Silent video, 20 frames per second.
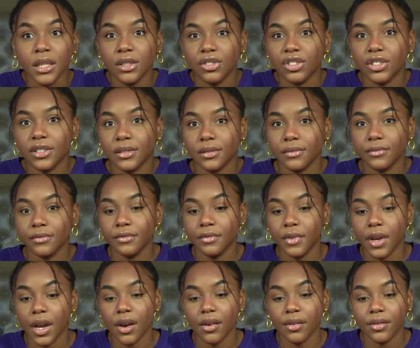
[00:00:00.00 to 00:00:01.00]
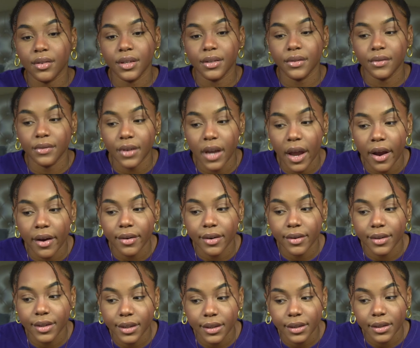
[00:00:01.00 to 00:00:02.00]
Just very,
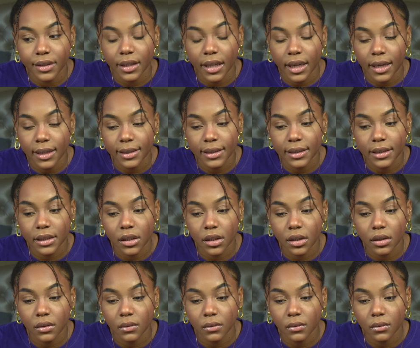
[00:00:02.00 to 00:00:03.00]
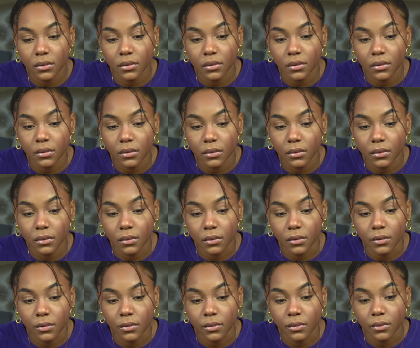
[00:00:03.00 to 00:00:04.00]
very like
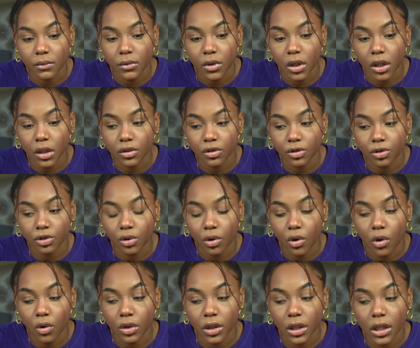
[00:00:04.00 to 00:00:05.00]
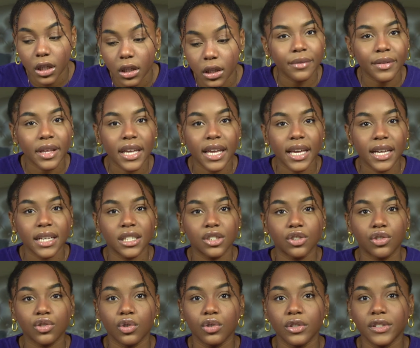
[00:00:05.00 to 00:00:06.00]
controlling. They can't
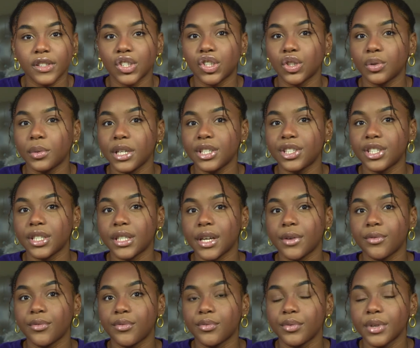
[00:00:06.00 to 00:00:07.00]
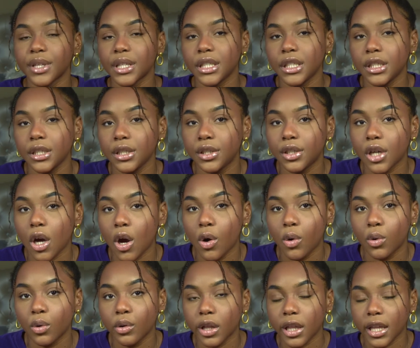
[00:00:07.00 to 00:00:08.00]
control a situation. They really
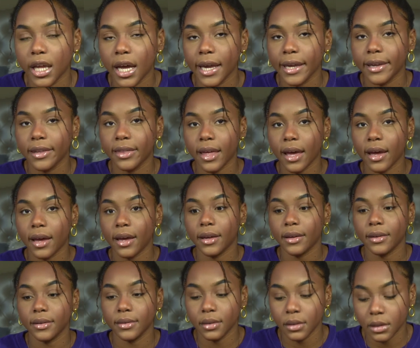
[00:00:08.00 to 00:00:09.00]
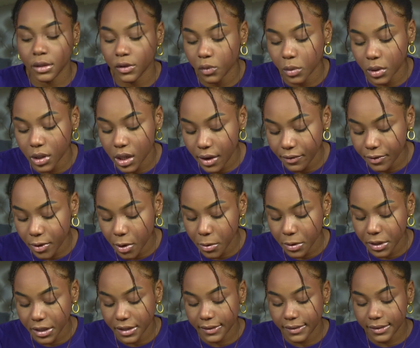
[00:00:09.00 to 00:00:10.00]
don't like that, is what I've
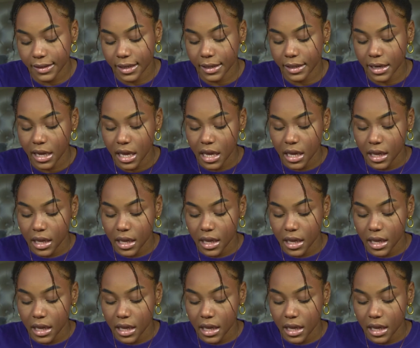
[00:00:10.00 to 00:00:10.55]
noticed. And